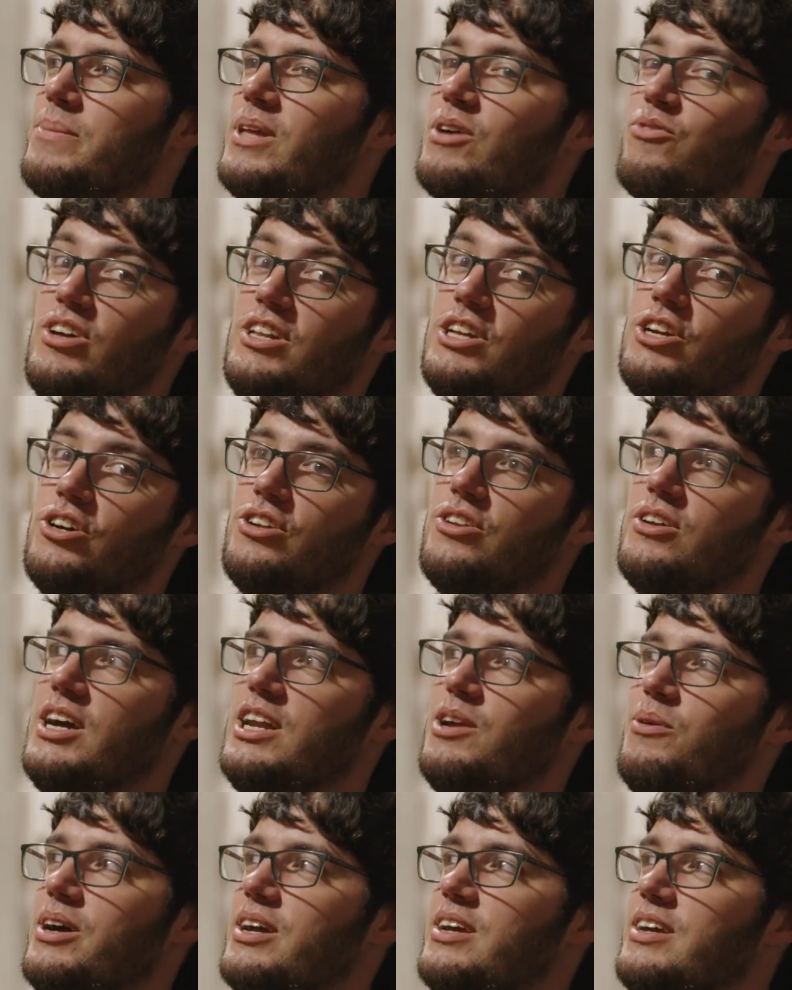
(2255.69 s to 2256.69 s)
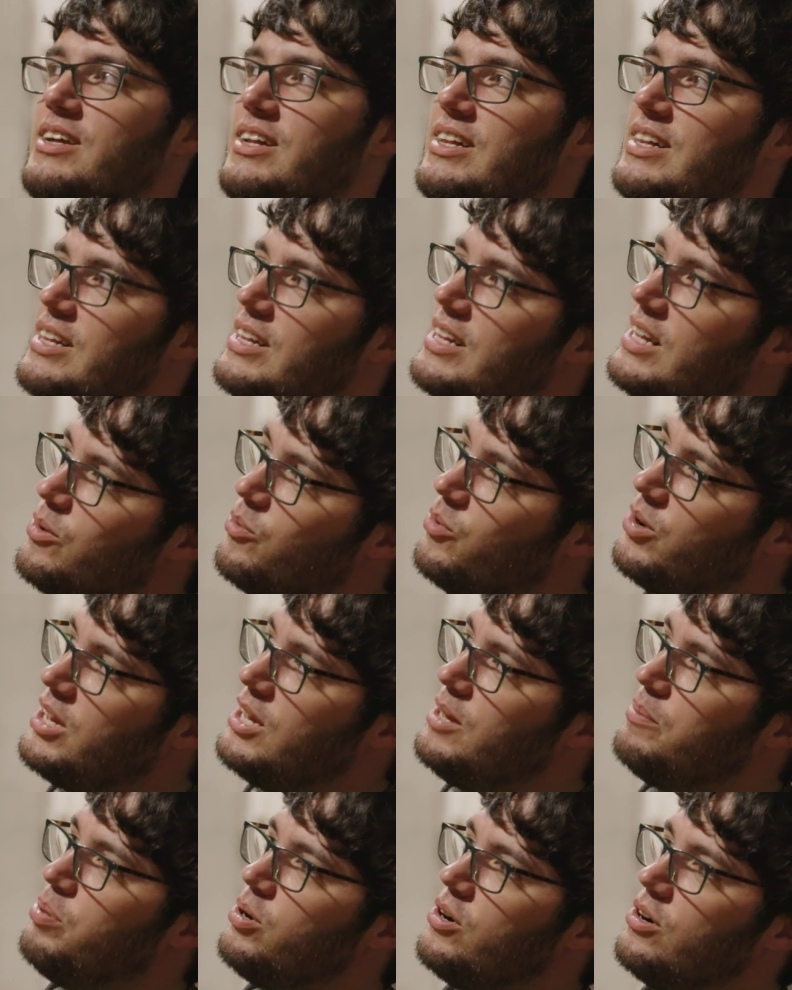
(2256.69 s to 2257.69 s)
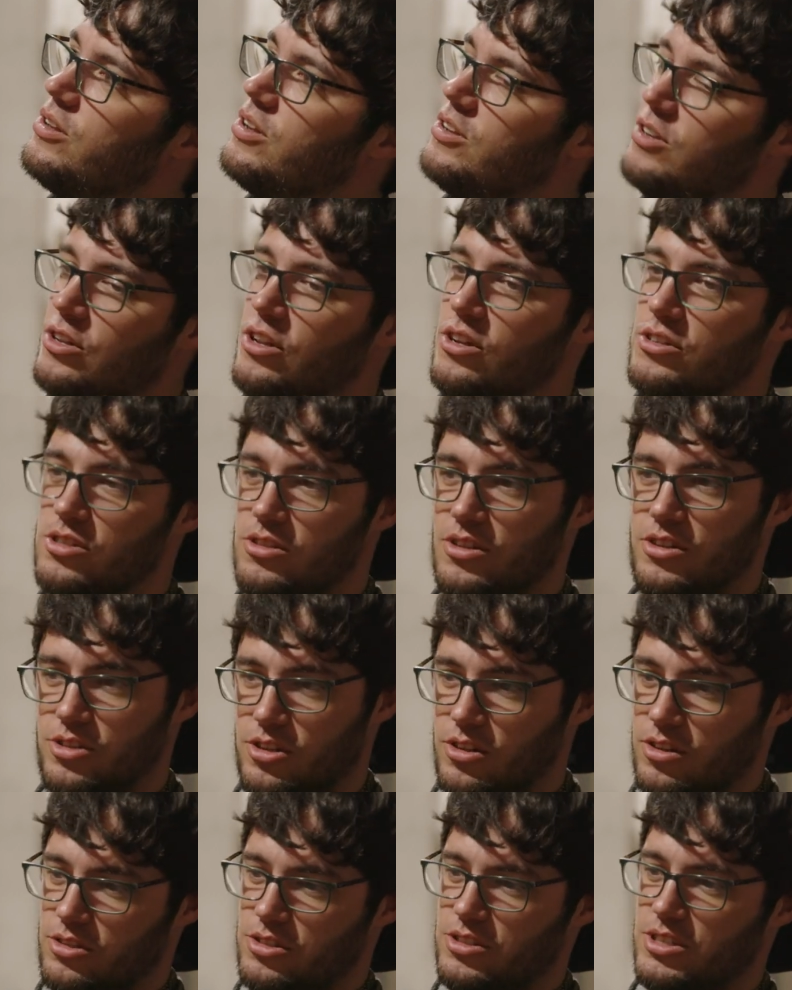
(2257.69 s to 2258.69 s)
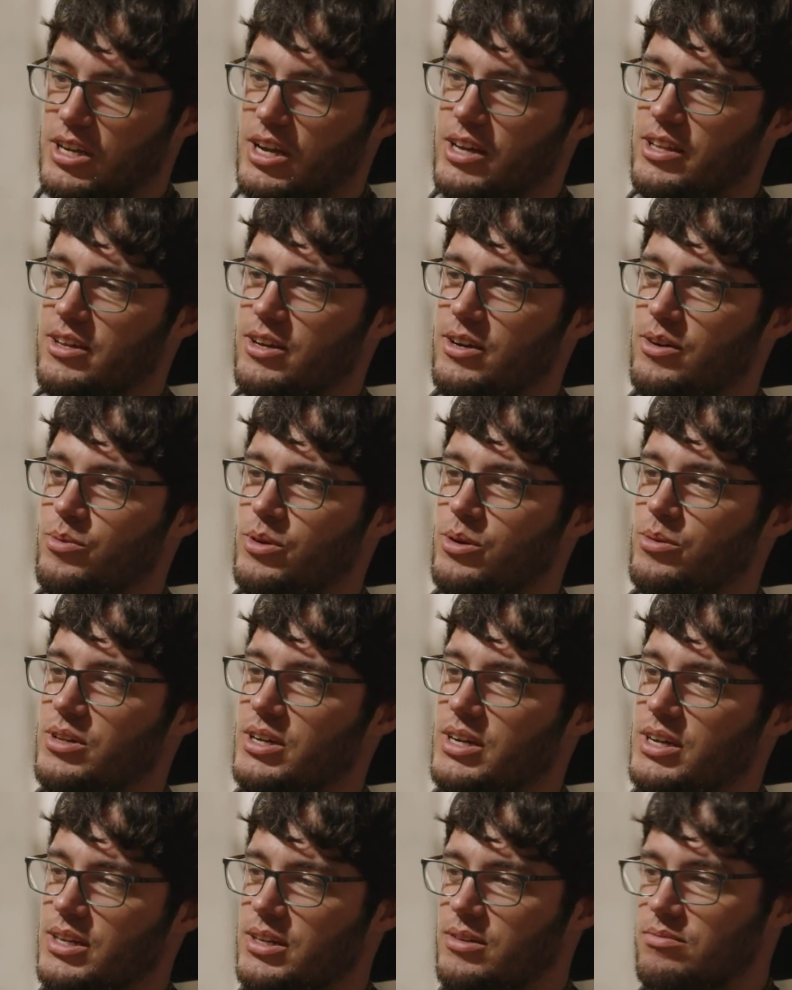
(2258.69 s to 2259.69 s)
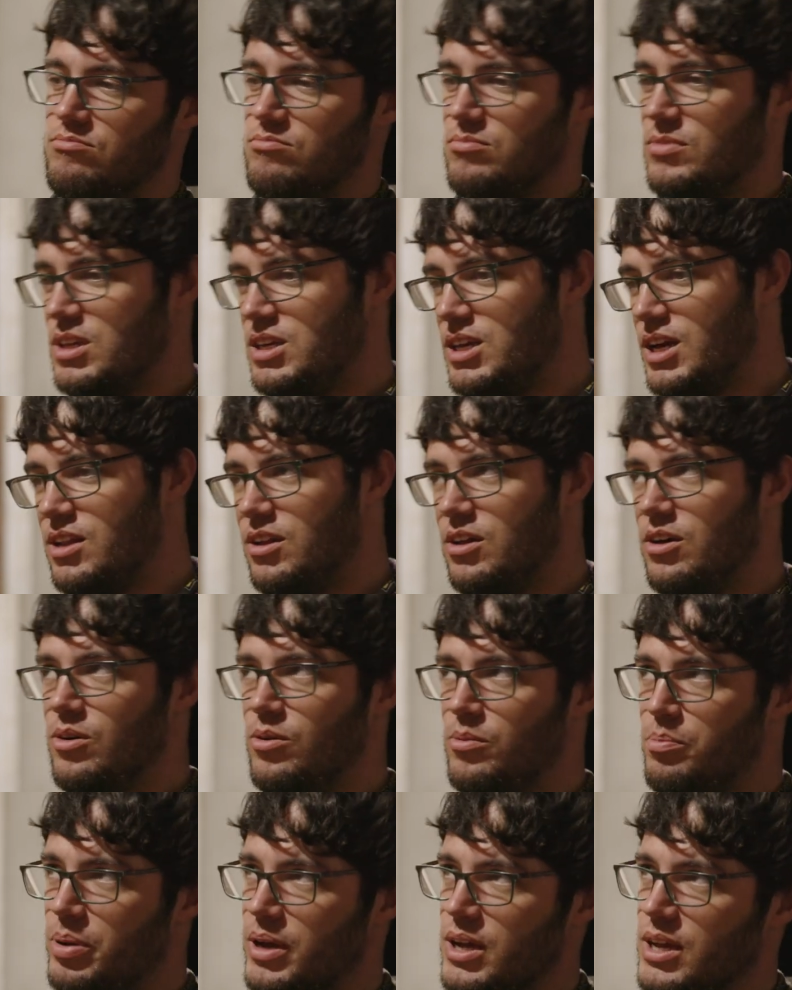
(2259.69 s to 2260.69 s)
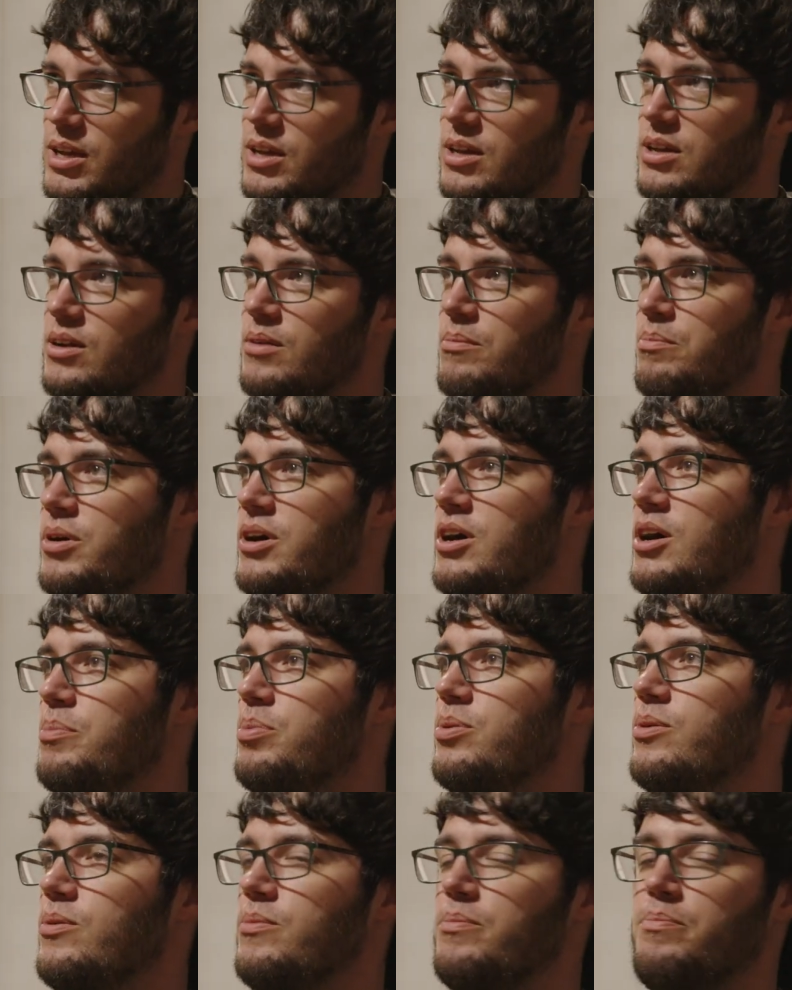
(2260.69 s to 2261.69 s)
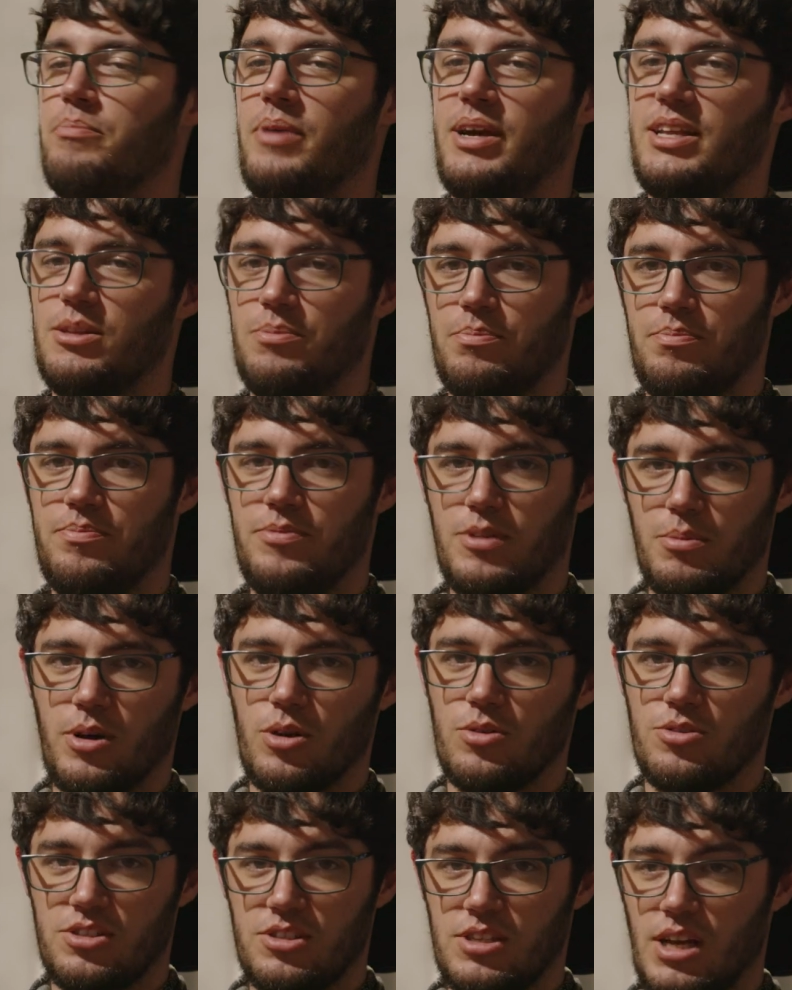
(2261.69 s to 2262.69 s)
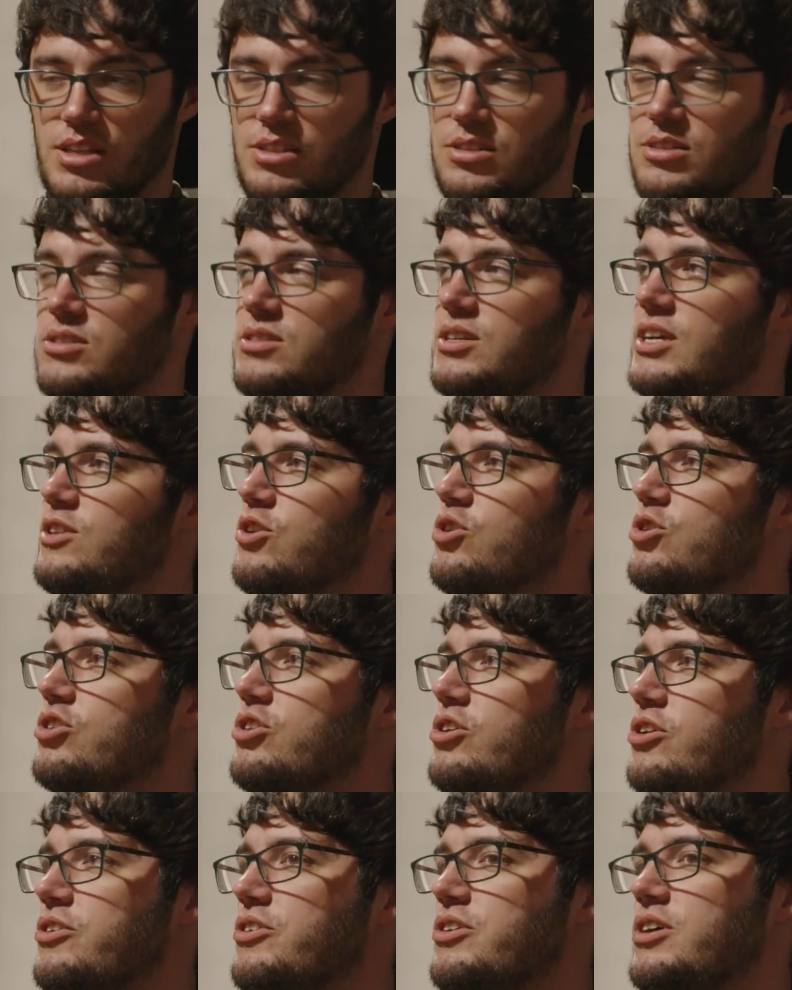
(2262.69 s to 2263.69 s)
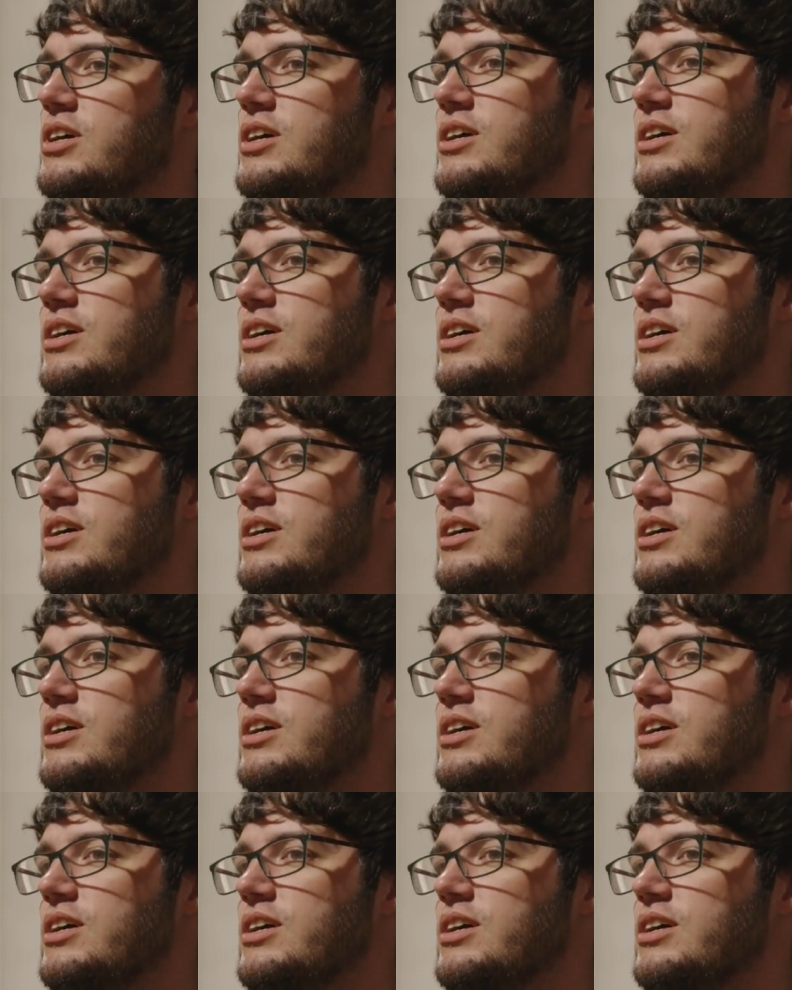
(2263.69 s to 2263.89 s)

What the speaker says: Really good. Anyway, we put lots and lots of colours together and we were like, yellow, pink, purple made the most sense. It looked good.